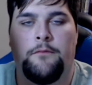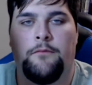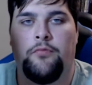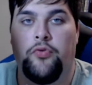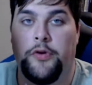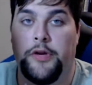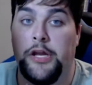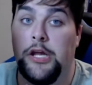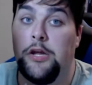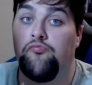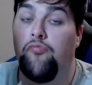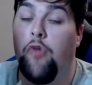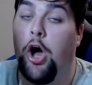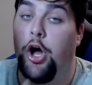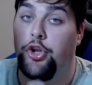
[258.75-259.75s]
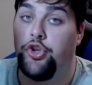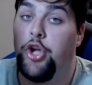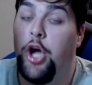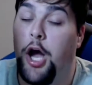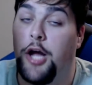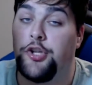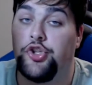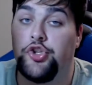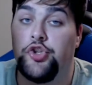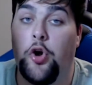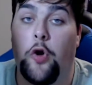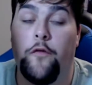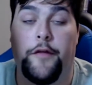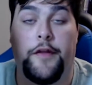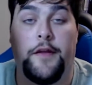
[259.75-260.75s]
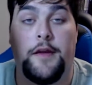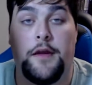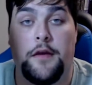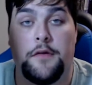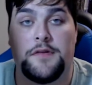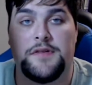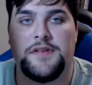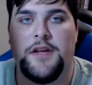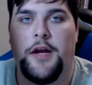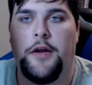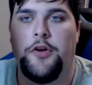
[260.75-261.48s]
pretty untouched over the years.